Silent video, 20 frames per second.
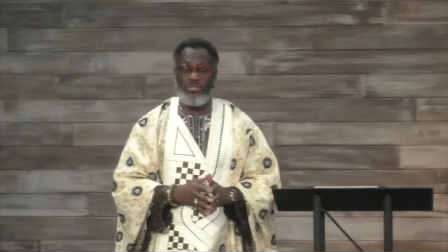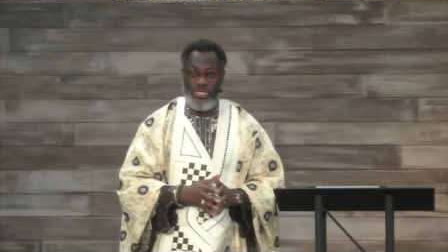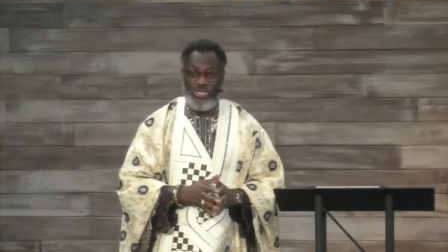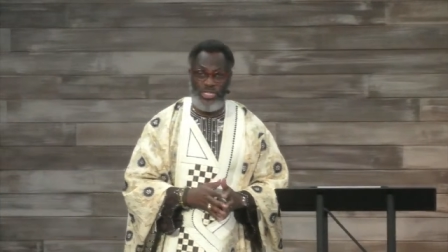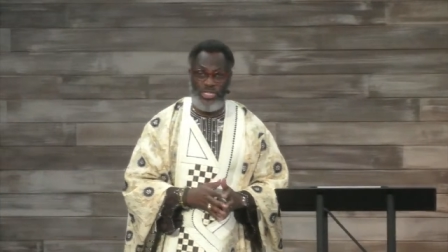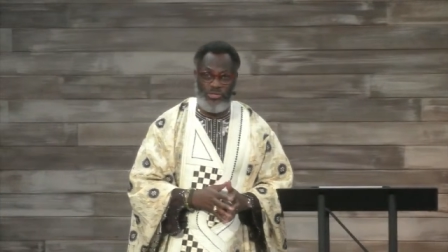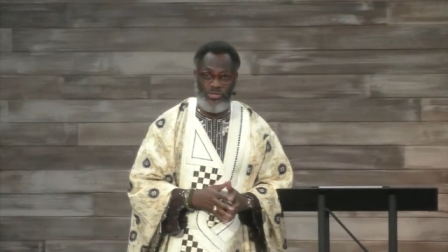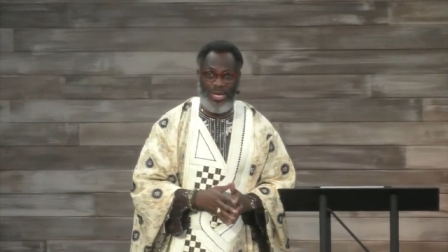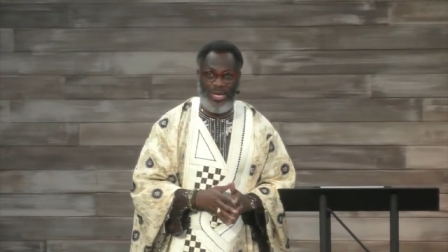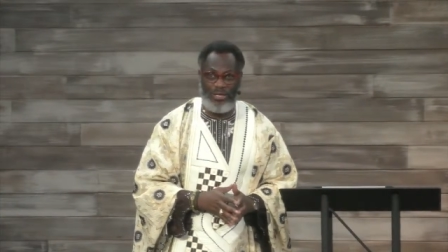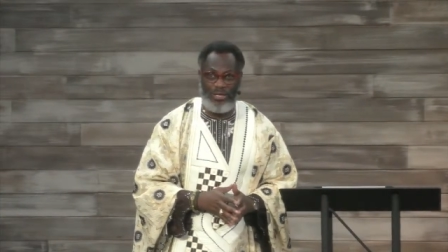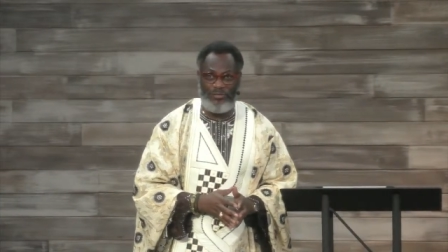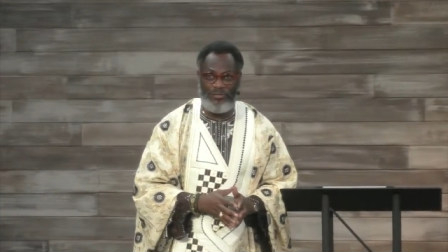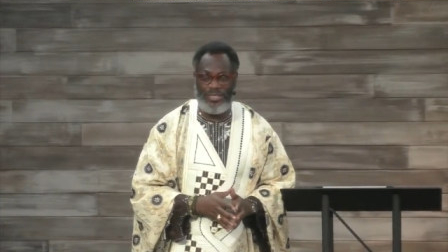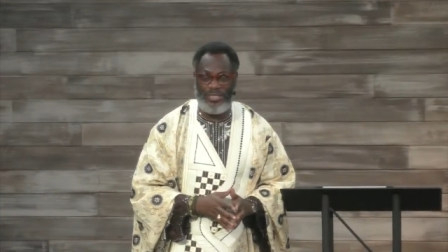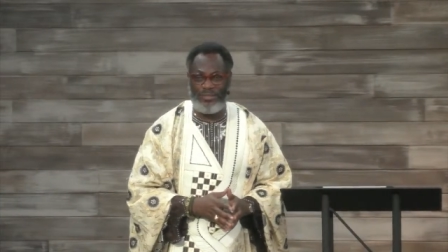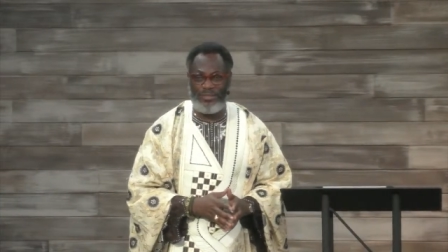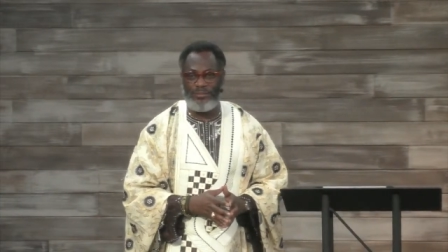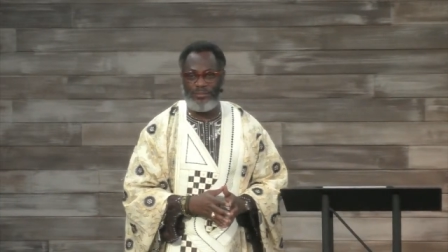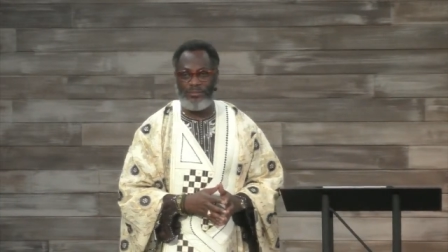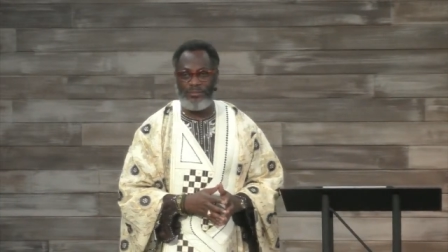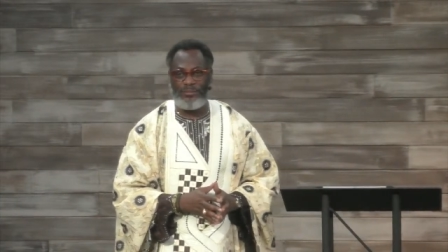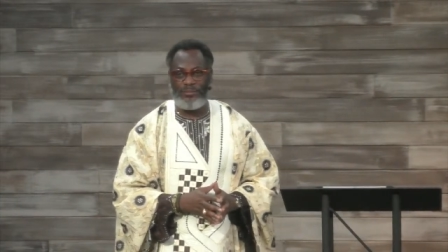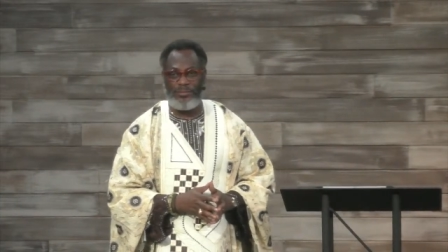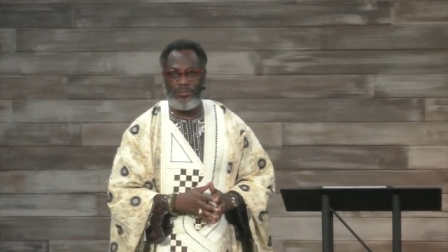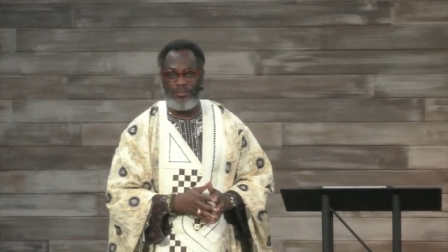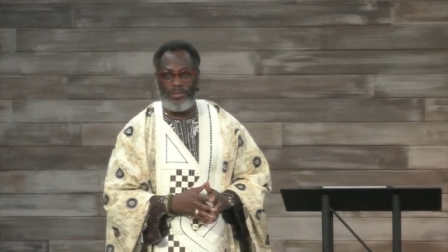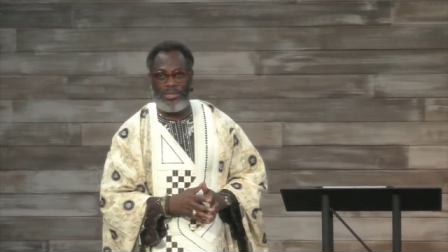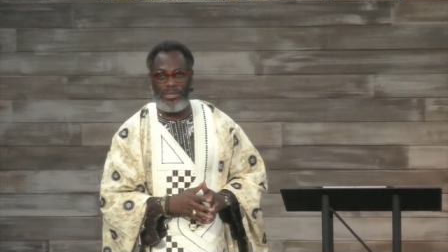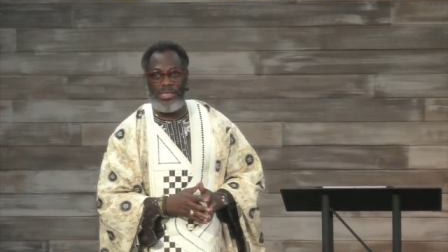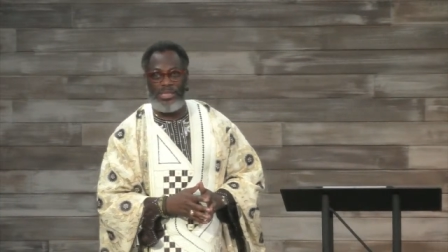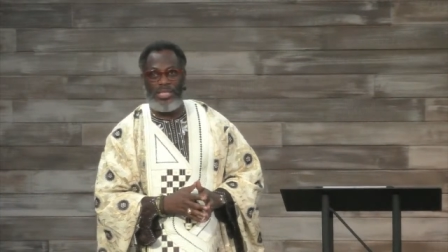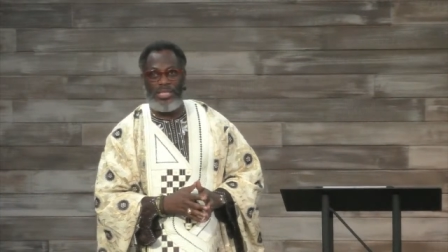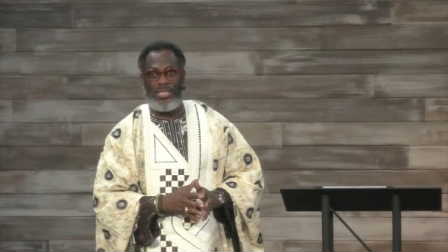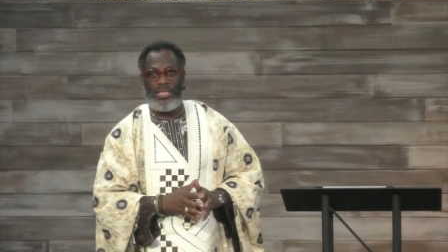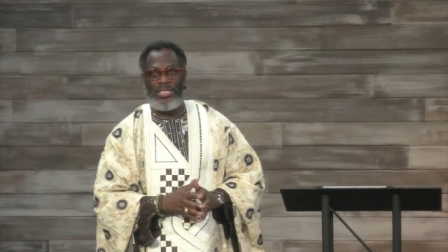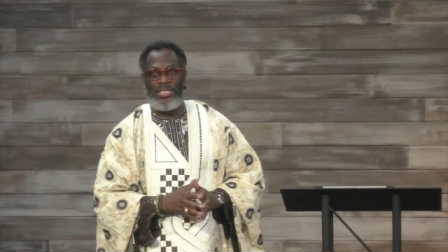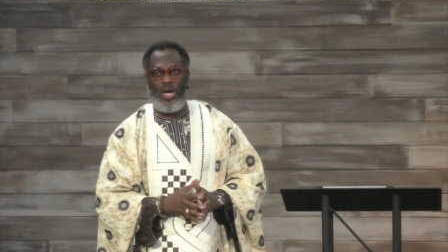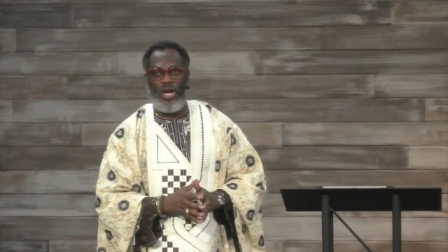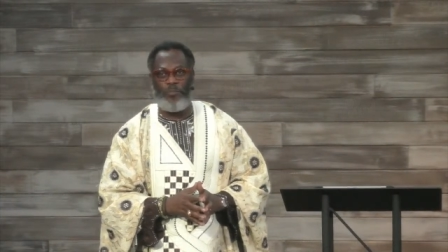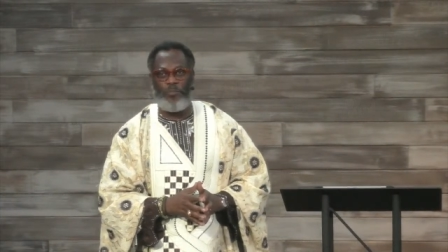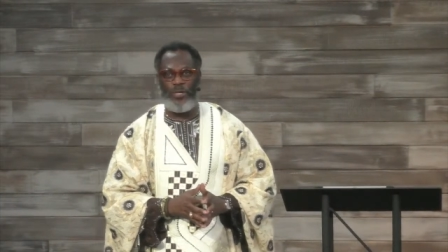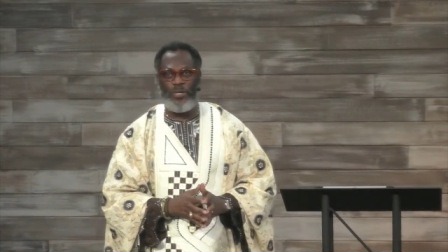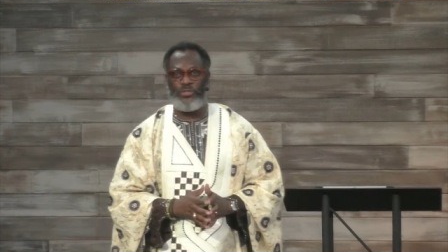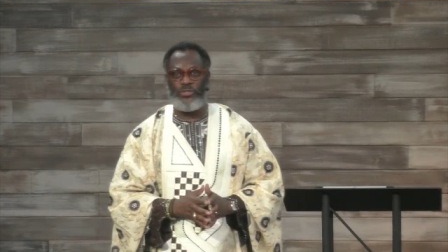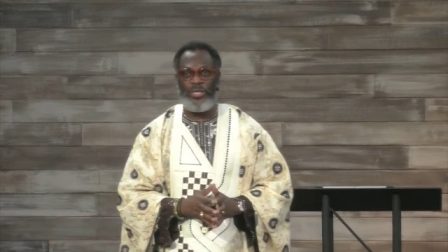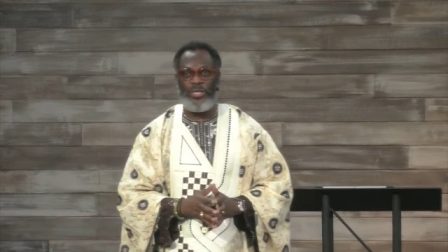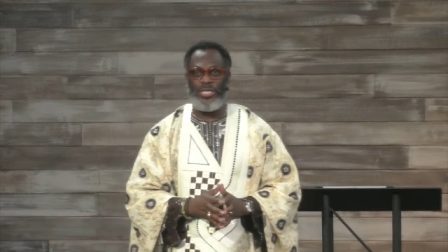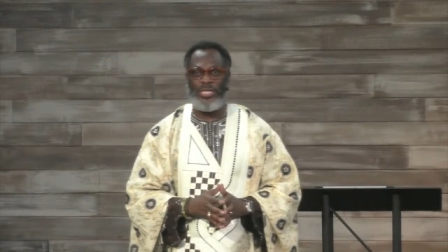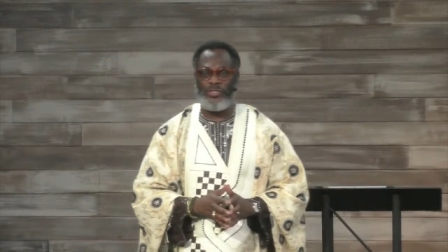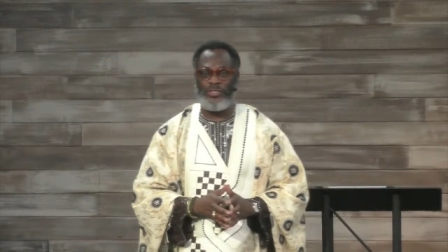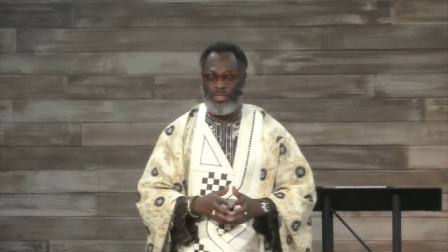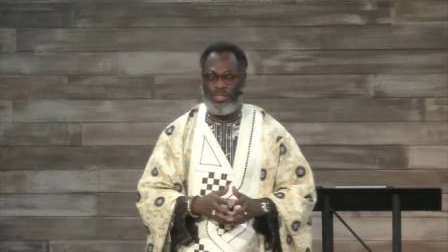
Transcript: cheat you out of it. The opportunists,